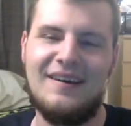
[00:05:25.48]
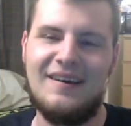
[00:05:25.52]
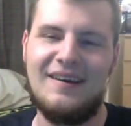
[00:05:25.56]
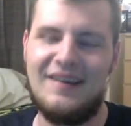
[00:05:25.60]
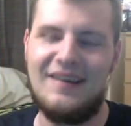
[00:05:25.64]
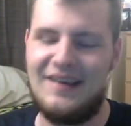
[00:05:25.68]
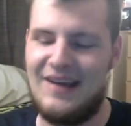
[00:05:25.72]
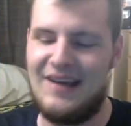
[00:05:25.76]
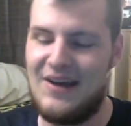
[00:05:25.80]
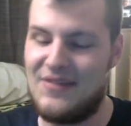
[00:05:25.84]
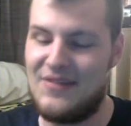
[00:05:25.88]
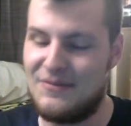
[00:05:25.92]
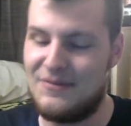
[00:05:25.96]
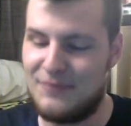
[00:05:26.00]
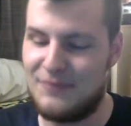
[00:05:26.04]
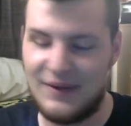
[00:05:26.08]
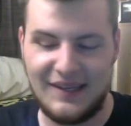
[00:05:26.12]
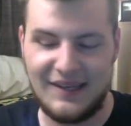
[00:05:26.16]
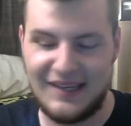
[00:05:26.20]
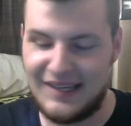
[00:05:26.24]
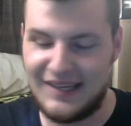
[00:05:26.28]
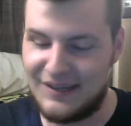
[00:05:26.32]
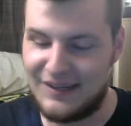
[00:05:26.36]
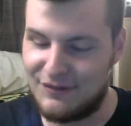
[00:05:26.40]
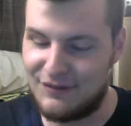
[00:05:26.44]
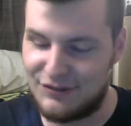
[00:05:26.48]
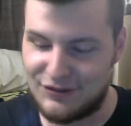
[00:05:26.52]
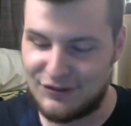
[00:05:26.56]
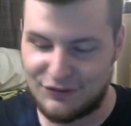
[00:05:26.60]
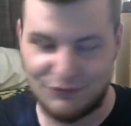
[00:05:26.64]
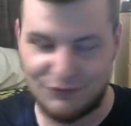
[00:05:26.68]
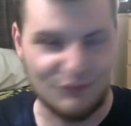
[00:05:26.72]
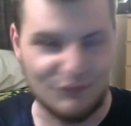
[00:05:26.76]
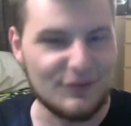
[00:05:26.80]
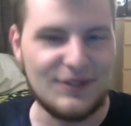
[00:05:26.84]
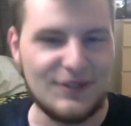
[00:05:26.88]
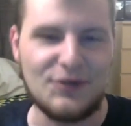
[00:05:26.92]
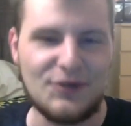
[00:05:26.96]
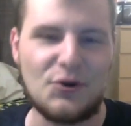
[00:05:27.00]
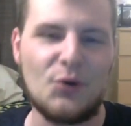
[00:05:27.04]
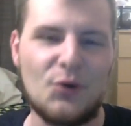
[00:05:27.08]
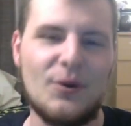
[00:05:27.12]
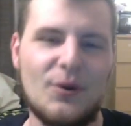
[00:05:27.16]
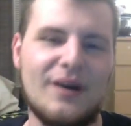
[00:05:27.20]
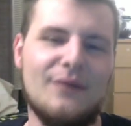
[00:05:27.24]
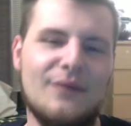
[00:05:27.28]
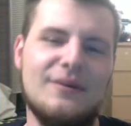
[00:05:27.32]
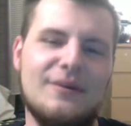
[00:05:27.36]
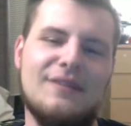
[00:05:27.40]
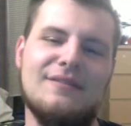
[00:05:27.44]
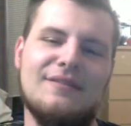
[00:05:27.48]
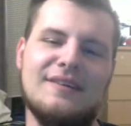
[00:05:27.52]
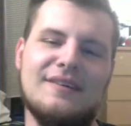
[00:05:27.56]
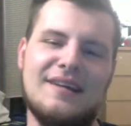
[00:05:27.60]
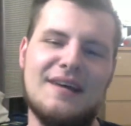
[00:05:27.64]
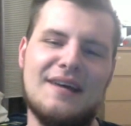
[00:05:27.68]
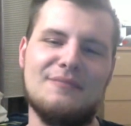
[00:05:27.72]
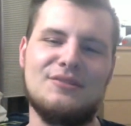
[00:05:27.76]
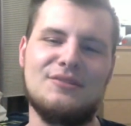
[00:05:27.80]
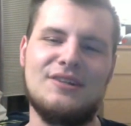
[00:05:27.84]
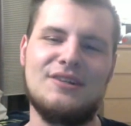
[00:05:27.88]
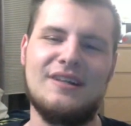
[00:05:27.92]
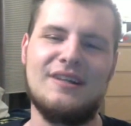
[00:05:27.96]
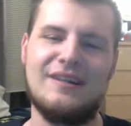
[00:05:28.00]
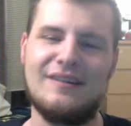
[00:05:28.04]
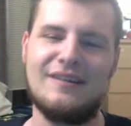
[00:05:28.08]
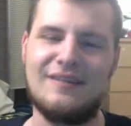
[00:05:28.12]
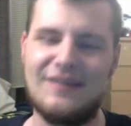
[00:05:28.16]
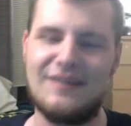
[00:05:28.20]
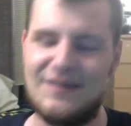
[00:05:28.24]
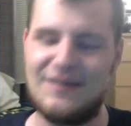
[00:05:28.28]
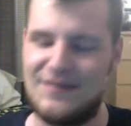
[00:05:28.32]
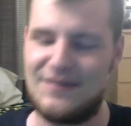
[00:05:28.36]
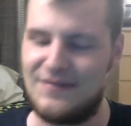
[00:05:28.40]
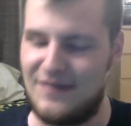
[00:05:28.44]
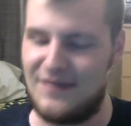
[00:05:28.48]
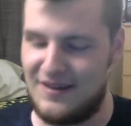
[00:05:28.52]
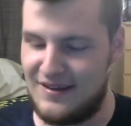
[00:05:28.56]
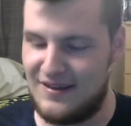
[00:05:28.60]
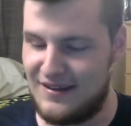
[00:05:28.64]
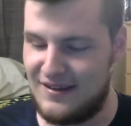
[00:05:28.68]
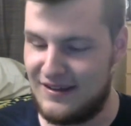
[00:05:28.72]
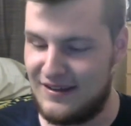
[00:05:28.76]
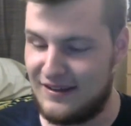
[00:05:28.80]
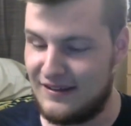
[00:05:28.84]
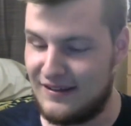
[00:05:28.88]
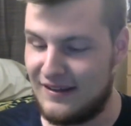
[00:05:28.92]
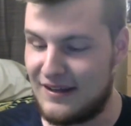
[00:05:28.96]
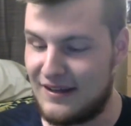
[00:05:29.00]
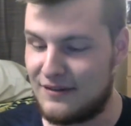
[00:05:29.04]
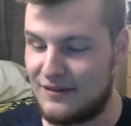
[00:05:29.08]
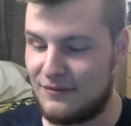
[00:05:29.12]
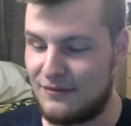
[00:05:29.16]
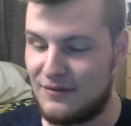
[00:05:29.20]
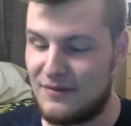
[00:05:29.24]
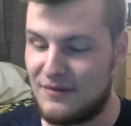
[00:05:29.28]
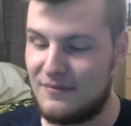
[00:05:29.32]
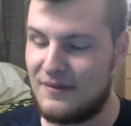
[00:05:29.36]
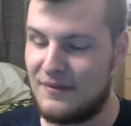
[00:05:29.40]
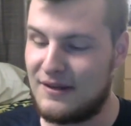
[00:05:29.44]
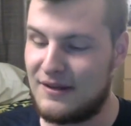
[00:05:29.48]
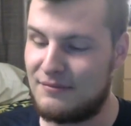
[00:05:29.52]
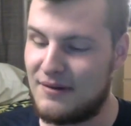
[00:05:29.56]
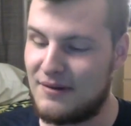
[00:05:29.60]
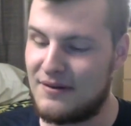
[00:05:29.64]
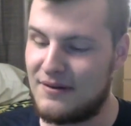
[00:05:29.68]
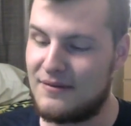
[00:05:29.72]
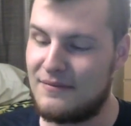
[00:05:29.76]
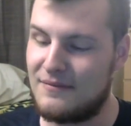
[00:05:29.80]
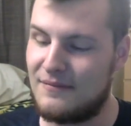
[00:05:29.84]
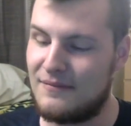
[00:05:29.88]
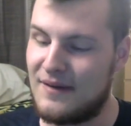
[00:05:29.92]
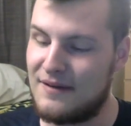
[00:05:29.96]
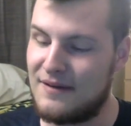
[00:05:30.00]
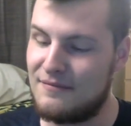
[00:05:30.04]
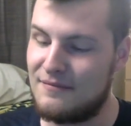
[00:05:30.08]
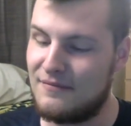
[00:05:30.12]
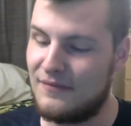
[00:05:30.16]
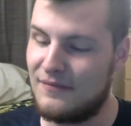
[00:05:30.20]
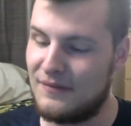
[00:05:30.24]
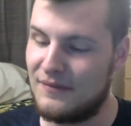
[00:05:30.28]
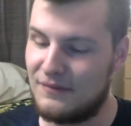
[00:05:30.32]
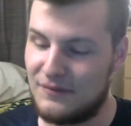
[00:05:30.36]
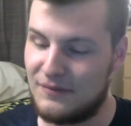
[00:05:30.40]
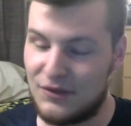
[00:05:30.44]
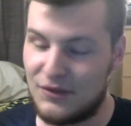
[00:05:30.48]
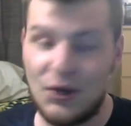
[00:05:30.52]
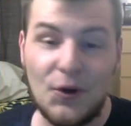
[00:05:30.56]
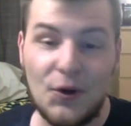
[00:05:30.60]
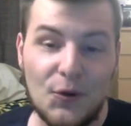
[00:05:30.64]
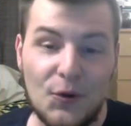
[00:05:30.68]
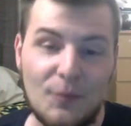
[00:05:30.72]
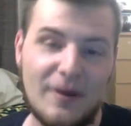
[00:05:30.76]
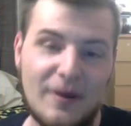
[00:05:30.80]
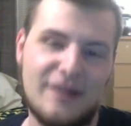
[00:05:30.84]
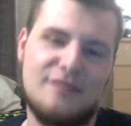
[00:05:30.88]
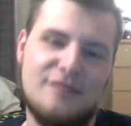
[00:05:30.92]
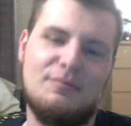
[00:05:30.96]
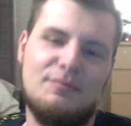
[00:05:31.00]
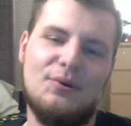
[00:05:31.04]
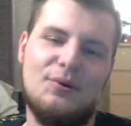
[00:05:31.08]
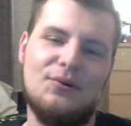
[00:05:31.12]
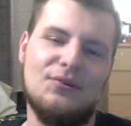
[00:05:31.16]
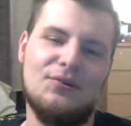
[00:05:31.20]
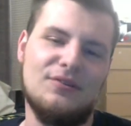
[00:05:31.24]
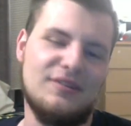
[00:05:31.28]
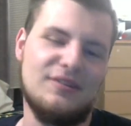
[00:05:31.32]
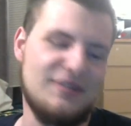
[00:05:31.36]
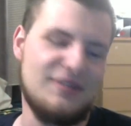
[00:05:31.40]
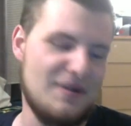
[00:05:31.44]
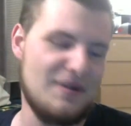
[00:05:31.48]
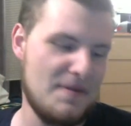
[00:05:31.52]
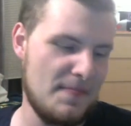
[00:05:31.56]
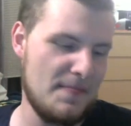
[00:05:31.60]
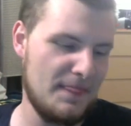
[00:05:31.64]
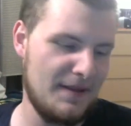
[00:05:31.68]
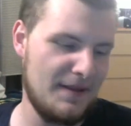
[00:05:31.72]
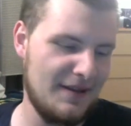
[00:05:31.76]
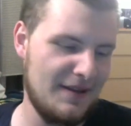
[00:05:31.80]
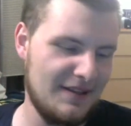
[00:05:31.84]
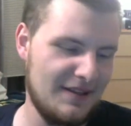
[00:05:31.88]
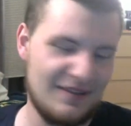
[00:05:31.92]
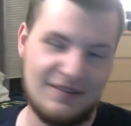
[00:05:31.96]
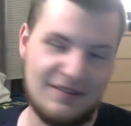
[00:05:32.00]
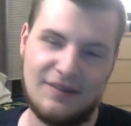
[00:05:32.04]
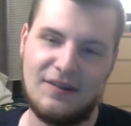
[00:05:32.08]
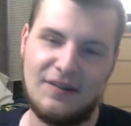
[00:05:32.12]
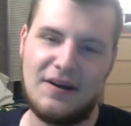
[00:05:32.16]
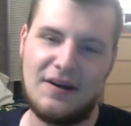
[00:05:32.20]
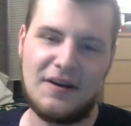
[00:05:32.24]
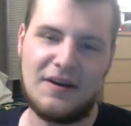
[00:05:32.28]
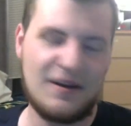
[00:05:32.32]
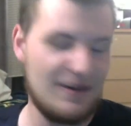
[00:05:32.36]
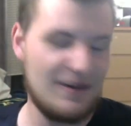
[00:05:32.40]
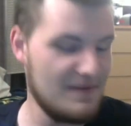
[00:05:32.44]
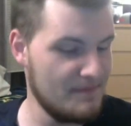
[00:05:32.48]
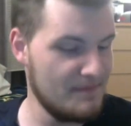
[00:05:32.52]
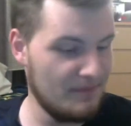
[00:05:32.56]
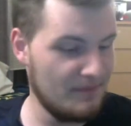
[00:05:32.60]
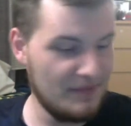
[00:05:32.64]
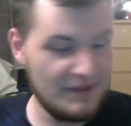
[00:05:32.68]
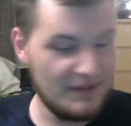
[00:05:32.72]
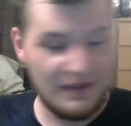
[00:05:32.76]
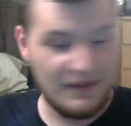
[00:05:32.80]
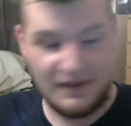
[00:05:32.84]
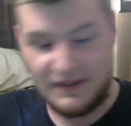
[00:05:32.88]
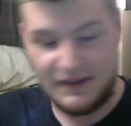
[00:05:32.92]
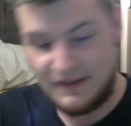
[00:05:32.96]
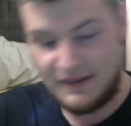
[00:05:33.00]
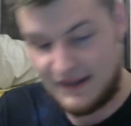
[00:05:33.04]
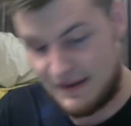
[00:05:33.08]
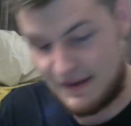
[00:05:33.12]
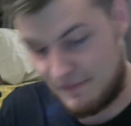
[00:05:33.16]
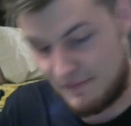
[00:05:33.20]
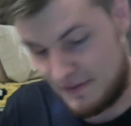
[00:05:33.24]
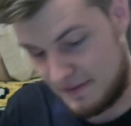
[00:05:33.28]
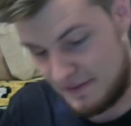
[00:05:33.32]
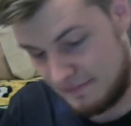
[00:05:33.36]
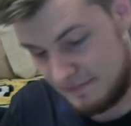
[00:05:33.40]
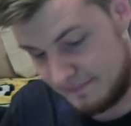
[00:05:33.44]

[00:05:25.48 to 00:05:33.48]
and then Panini was just real quick with the redemption. And so that's probably my two best pulls, the luck and then that one.